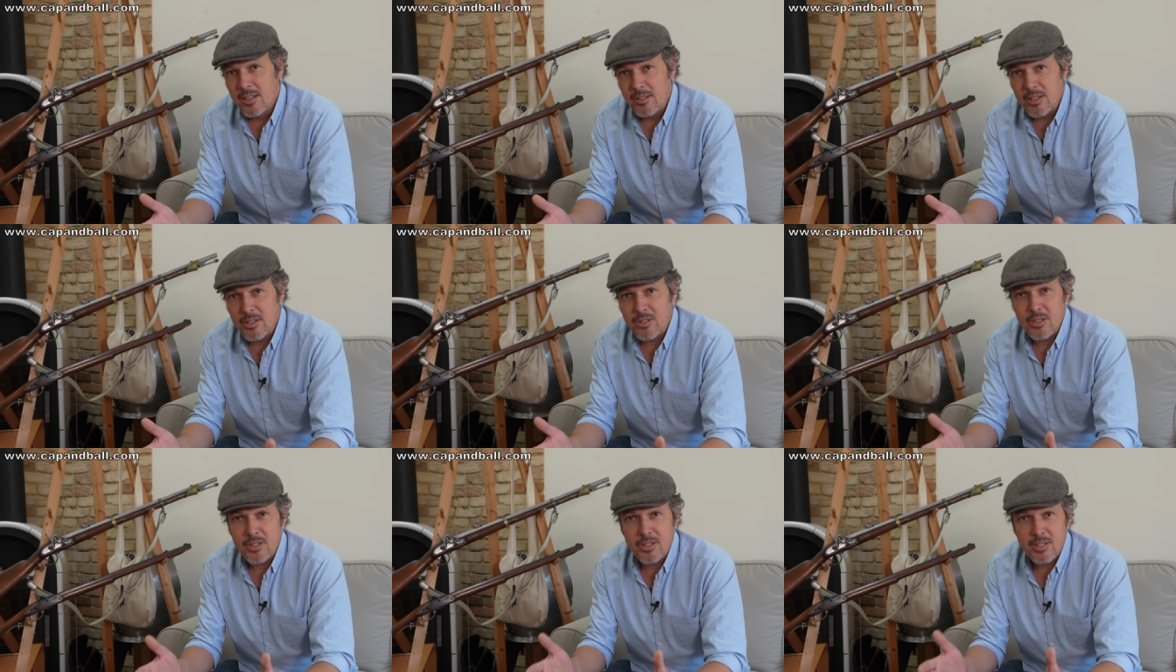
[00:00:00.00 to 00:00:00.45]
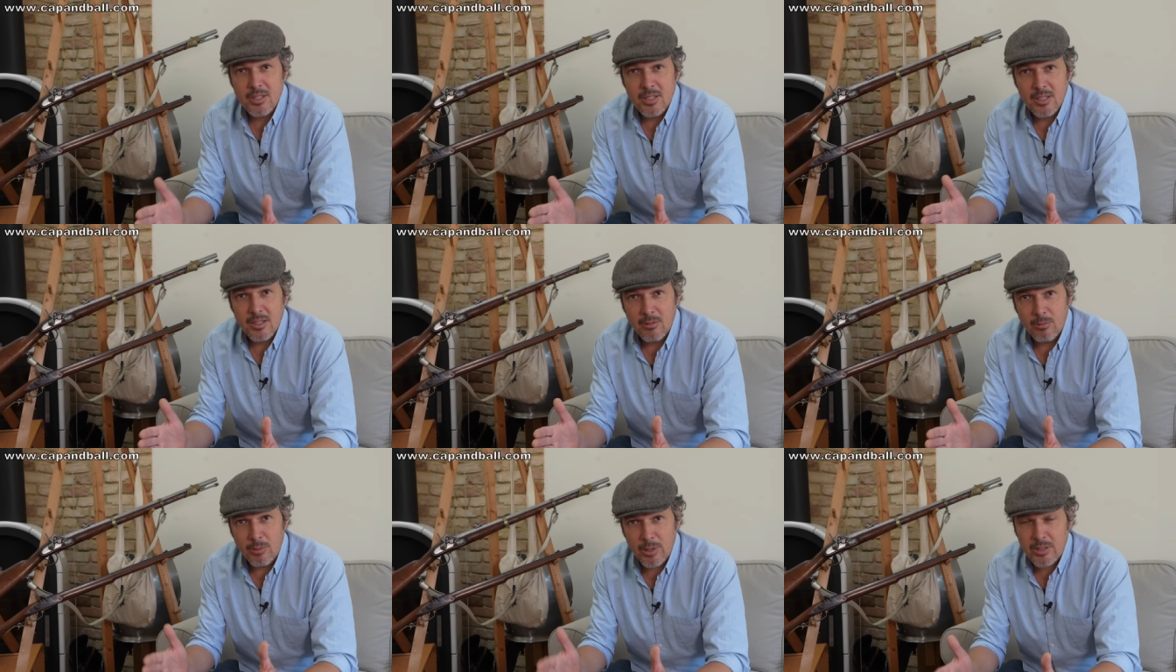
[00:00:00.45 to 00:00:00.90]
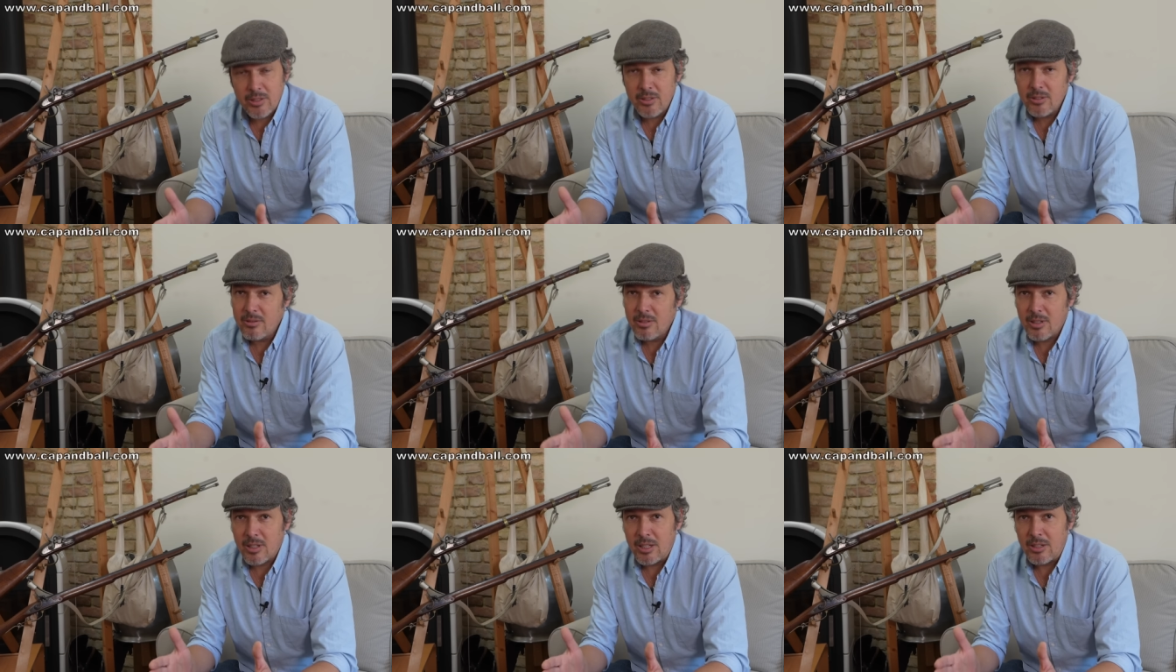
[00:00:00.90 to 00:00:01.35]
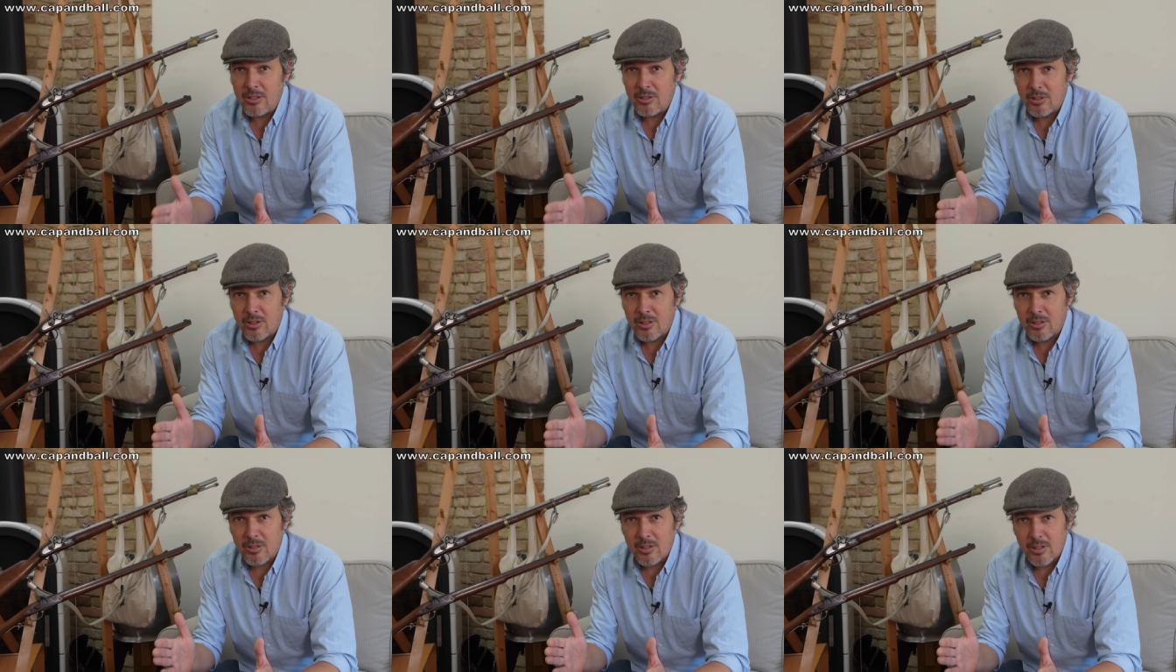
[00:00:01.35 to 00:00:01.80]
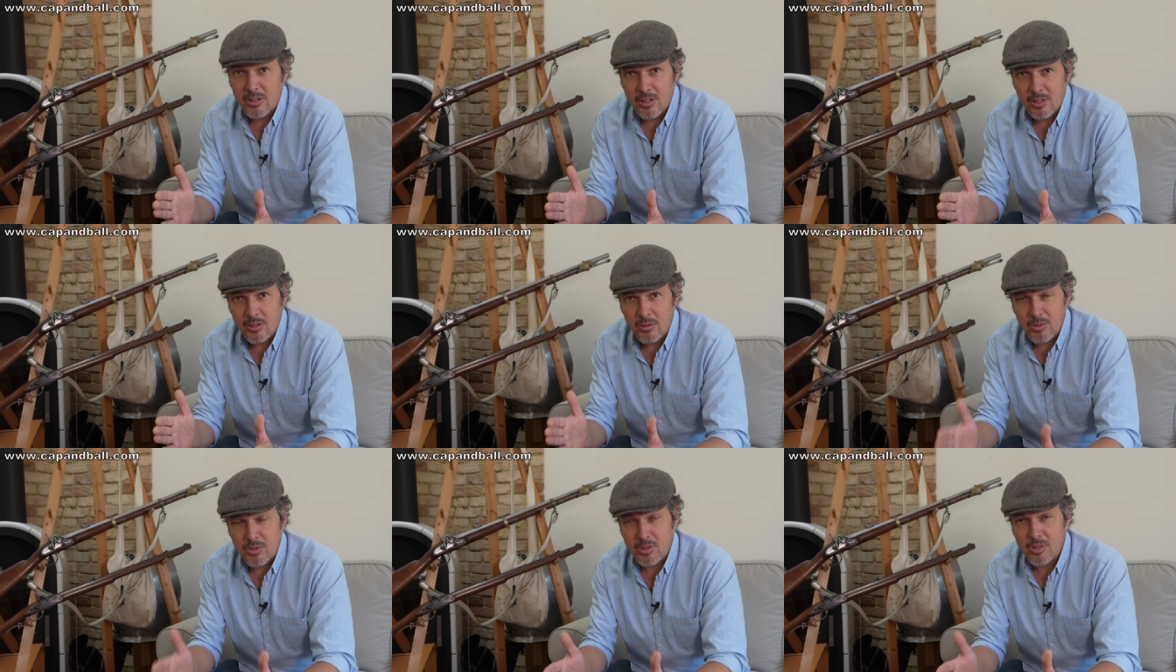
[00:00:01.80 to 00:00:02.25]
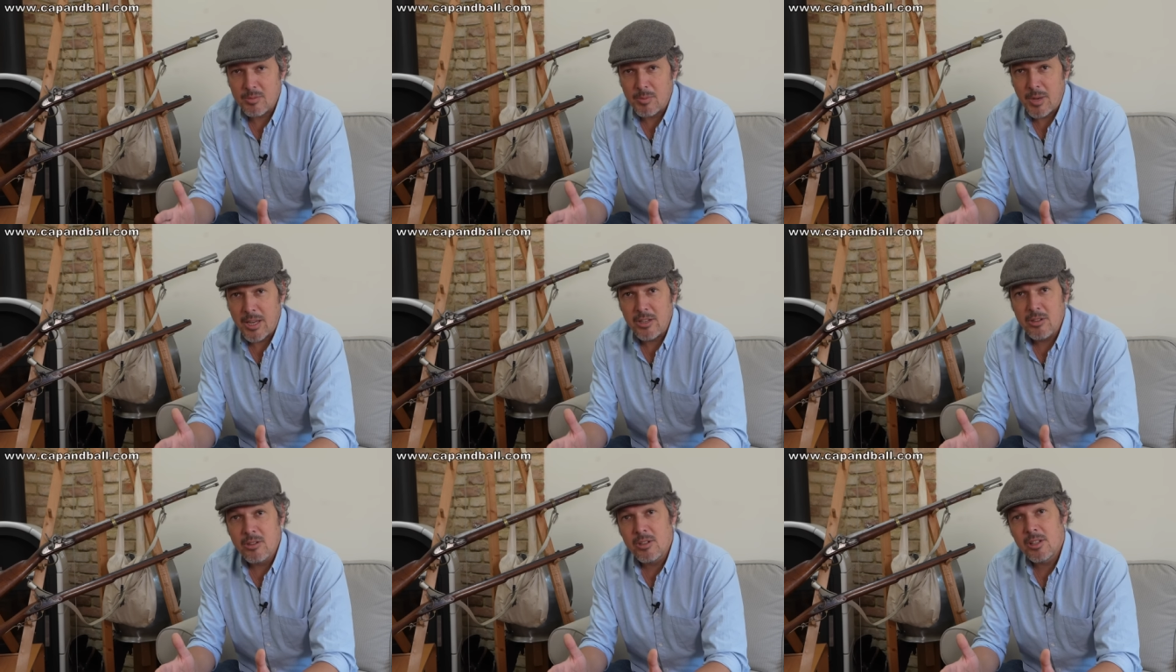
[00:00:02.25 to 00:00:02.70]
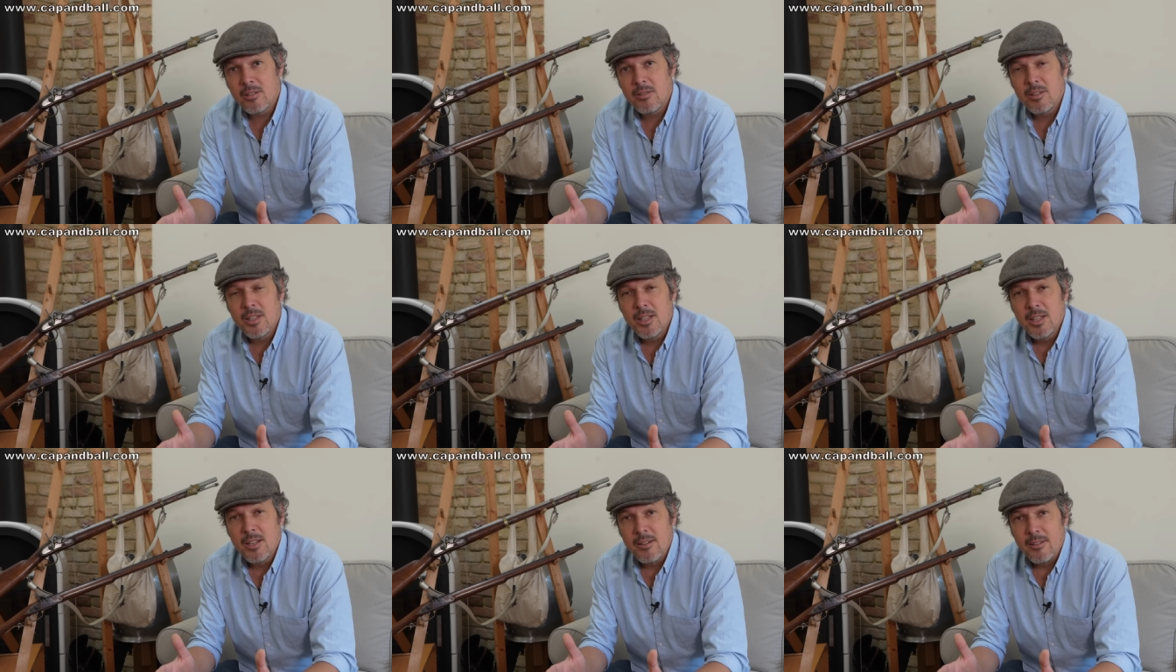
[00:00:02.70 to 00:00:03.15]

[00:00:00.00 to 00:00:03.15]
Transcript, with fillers: This is written in your user's manual.